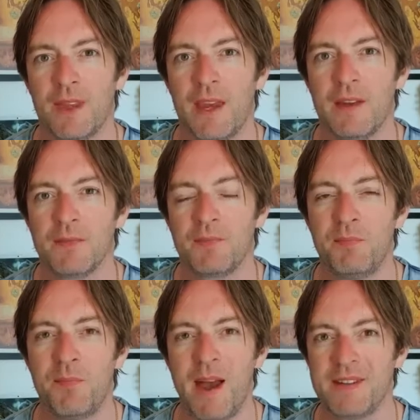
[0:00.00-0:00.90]
It's
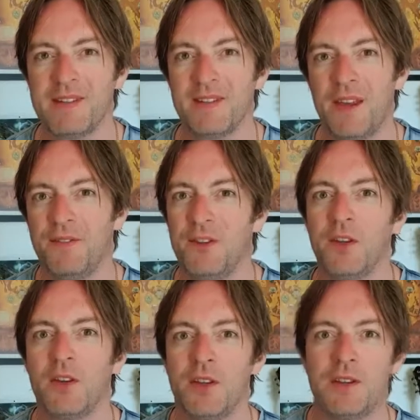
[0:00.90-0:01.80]
best
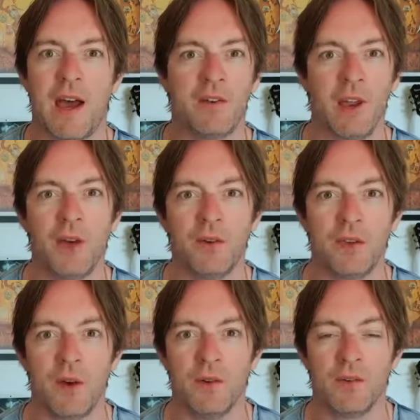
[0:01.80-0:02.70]
if you can
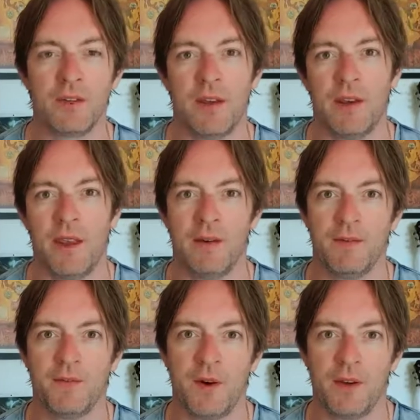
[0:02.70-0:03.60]
download those and
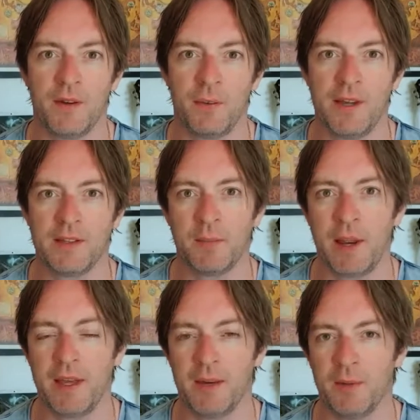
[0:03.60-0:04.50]
then find a way
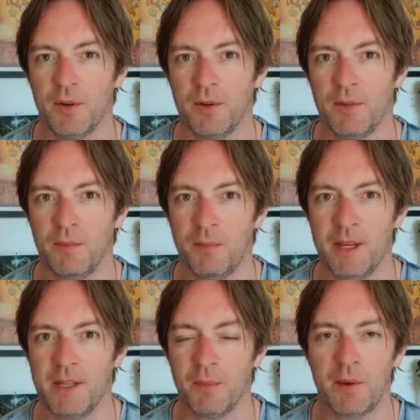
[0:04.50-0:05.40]
to play them on
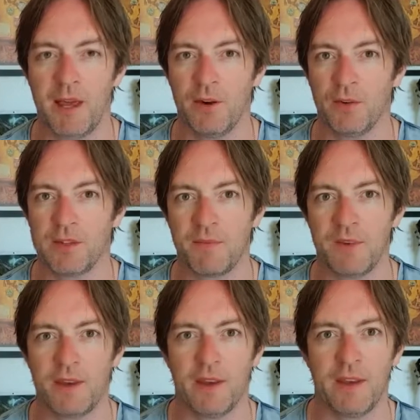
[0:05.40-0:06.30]
Media Player or
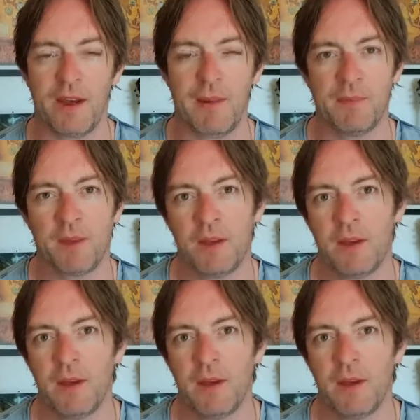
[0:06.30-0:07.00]
something like that.